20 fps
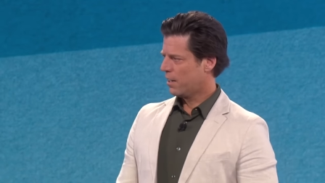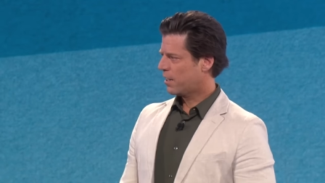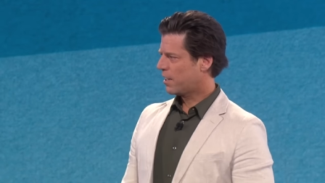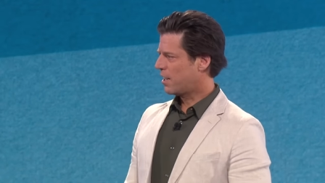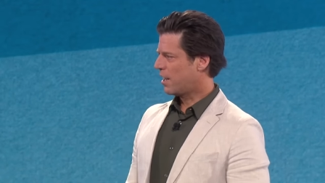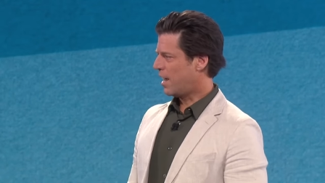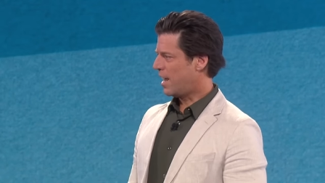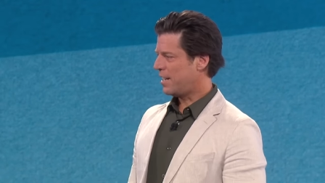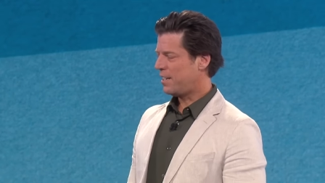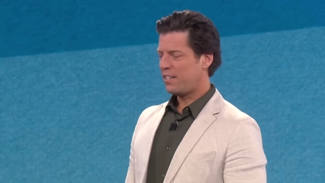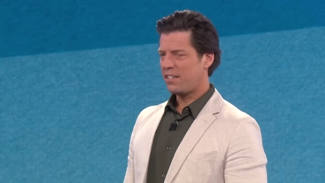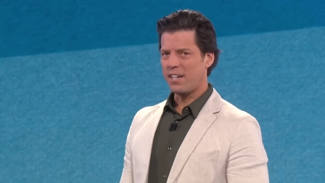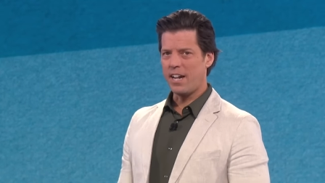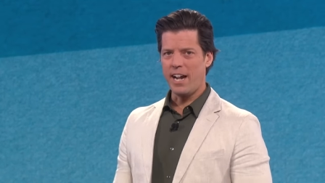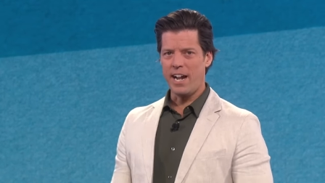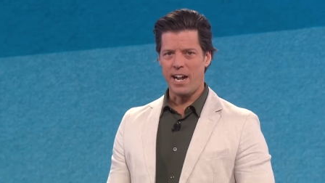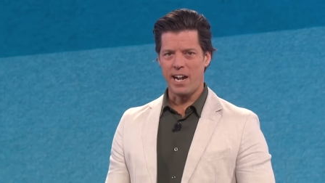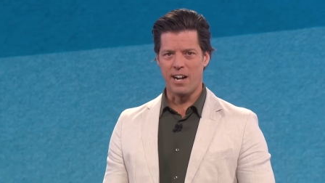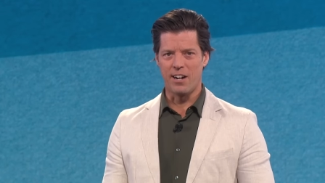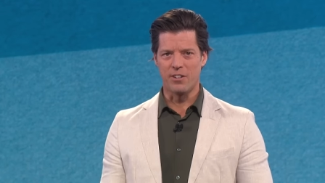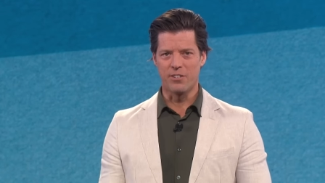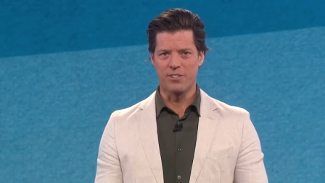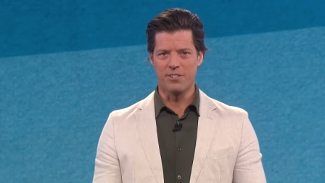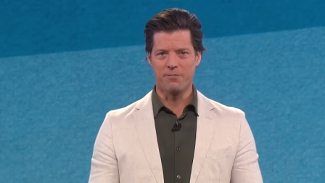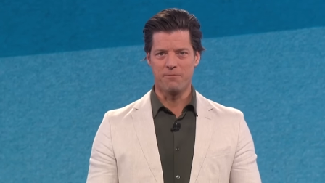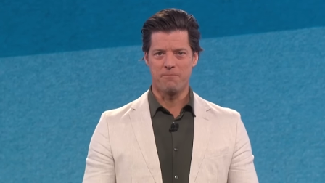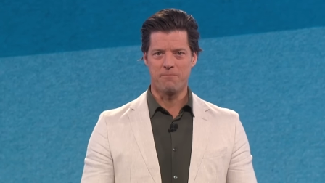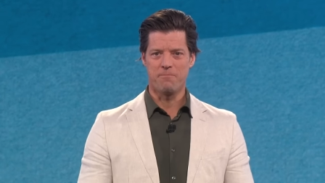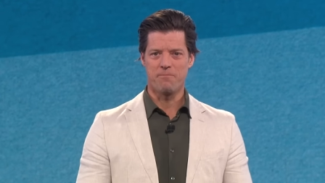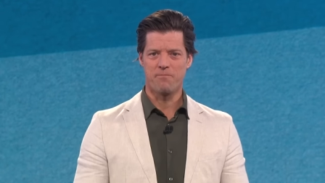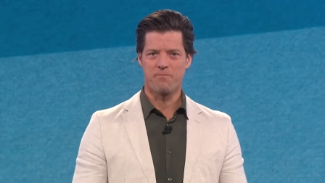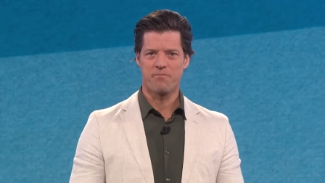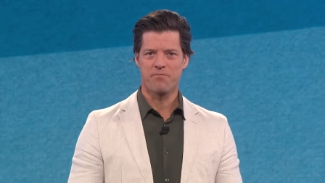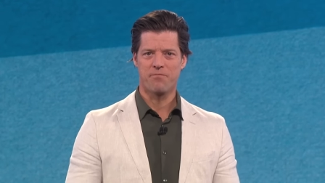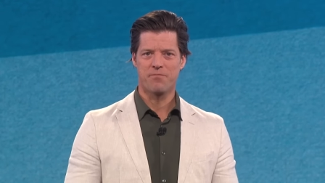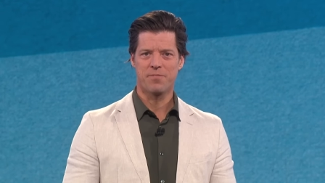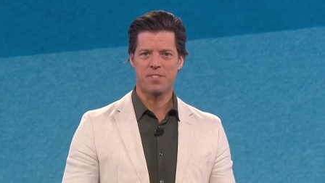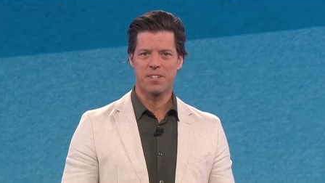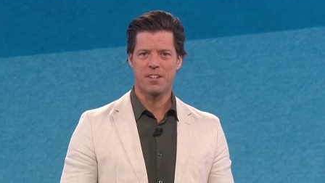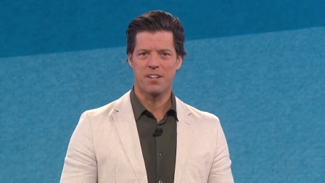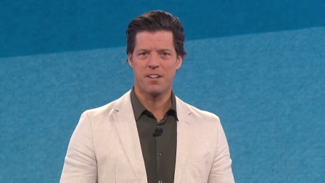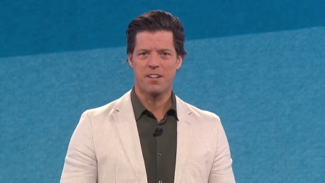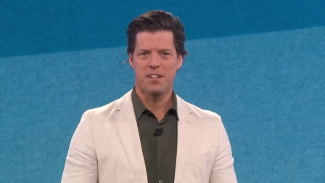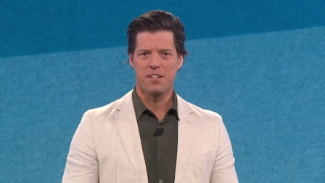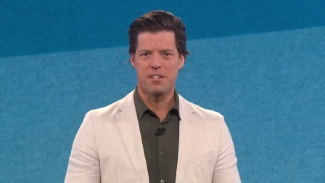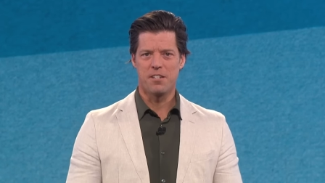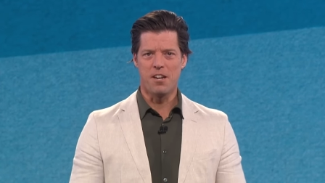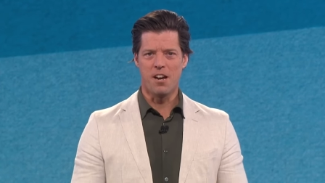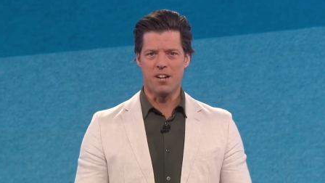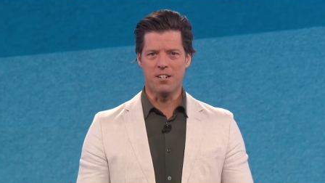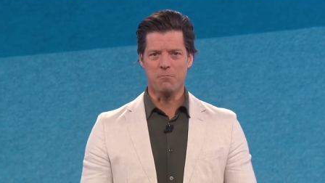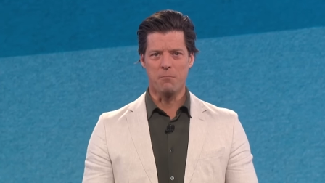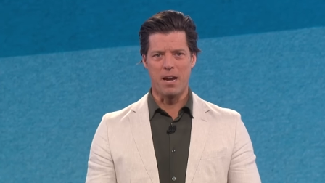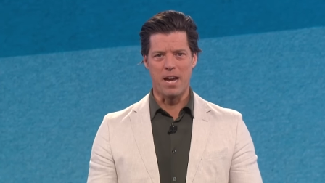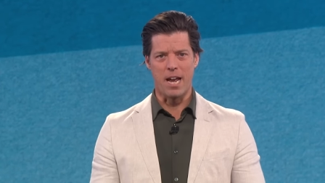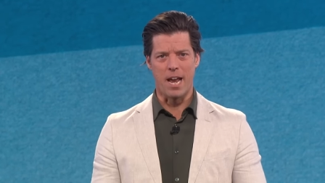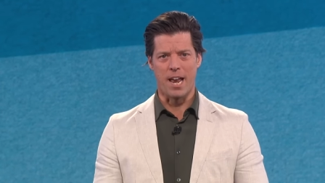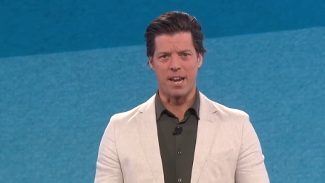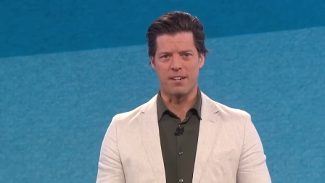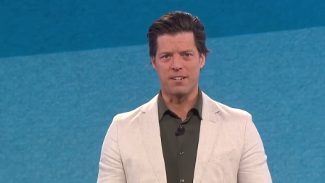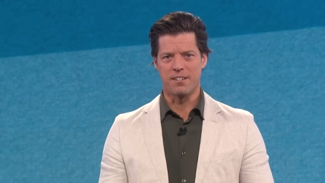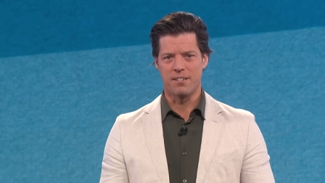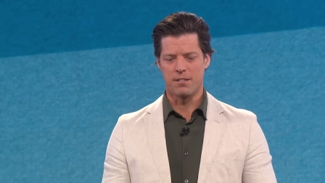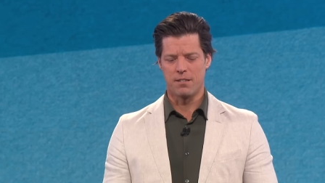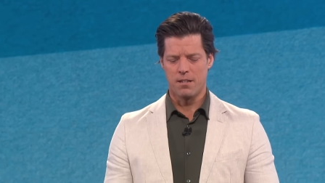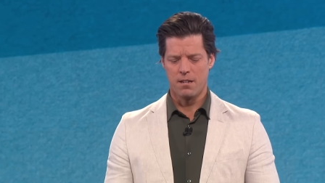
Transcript: Cut down? Young man,